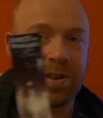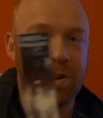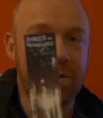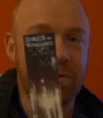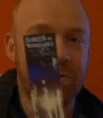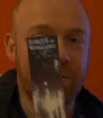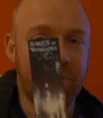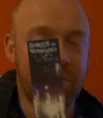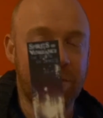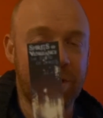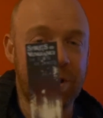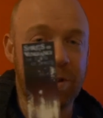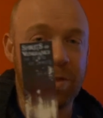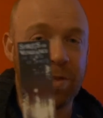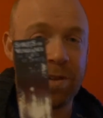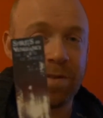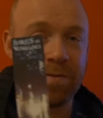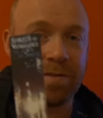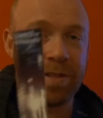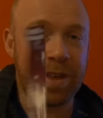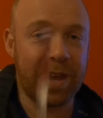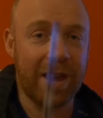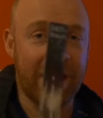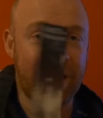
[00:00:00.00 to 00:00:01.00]
So they're
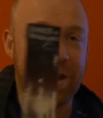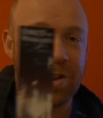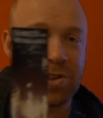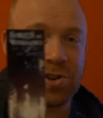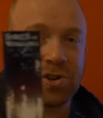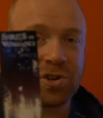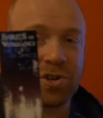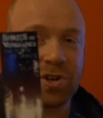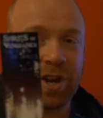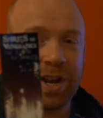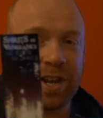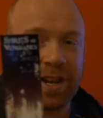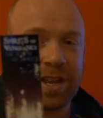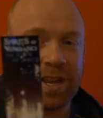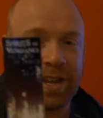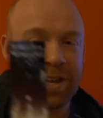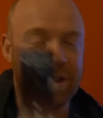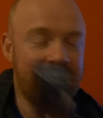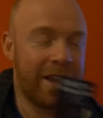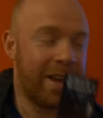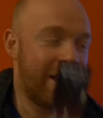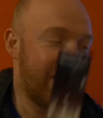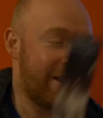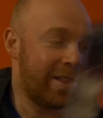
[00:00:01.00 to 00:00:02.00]
lovely and shiny,
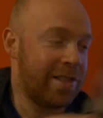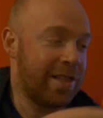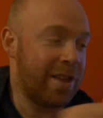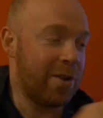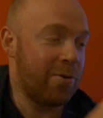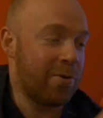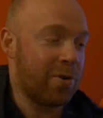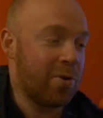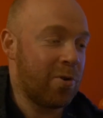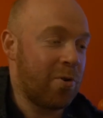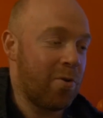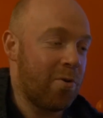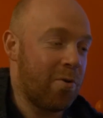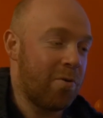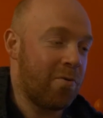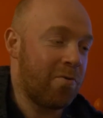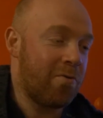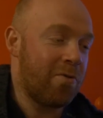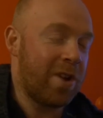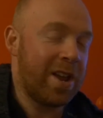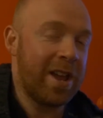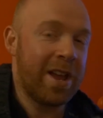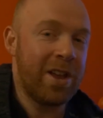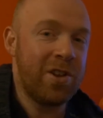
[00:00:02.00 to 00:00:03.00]
and they'll go
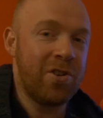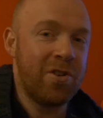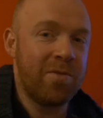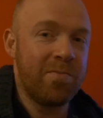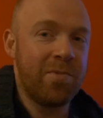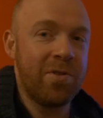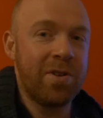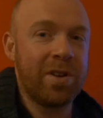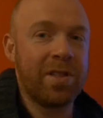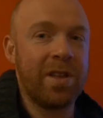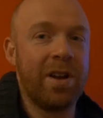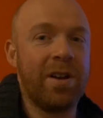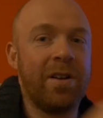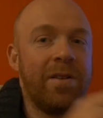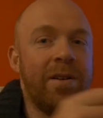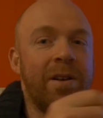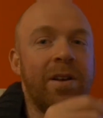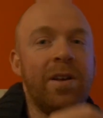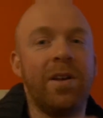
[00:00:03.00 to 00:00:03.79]
right in your book there.